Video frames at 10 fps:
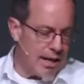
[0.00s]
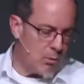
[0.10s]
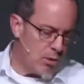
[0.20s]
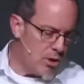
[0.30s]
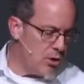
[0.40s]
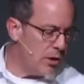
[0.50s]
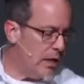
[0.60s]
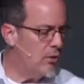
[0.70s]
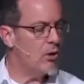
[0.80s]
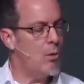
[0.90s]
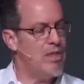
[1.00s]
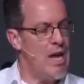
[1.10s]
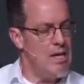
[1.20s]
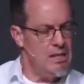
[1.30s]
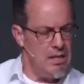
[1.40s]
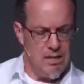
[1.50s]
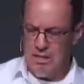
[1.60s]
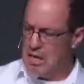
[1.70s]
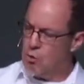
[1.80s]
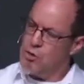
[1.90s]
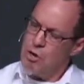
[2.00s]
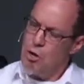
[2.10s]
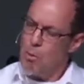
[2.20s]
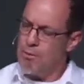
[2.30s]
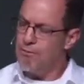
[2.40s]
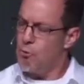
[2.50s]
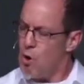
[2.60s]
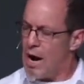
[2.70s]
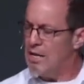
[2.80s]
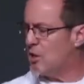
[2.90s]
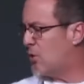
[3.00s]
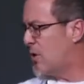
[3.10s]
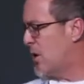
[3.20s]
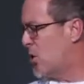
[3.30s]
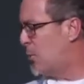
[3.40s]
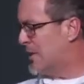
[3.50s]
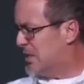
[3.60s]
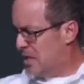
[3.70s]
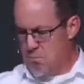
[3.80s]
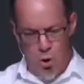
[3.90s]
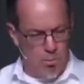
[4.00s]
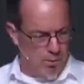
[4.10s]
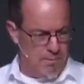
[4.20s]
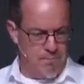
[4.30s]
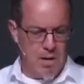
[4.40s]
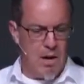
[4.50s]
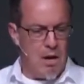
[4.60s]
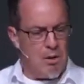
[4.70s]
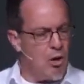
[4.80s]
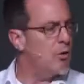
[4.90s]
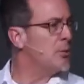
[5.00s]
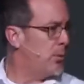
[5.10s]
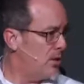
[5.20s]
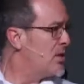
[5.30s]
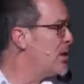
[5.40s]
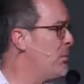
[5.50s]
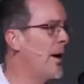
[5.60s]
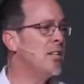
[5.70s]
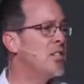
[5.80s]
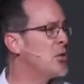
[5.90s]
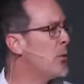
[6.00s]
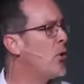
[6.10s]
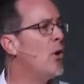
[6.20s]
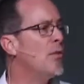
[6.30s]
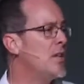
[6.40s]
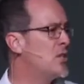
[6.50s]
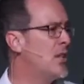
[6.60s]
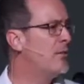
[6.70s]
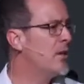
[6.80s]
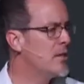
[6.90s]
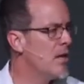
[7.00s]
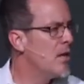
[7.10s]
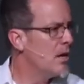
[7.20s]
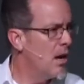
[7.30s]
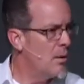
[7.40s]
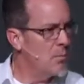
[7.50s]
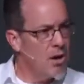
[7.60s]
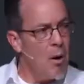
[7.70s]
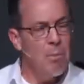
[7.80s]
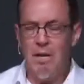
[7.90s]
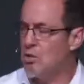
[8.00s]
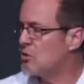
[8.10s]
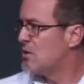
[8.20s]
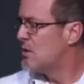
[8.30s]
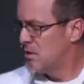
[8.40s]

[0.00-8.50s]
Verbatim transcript: like, well, you know, you can either go with AT&T or you can go with Verizon or you can go with T-Mobile. You know, there's pluses and minuses with all these different um, companies.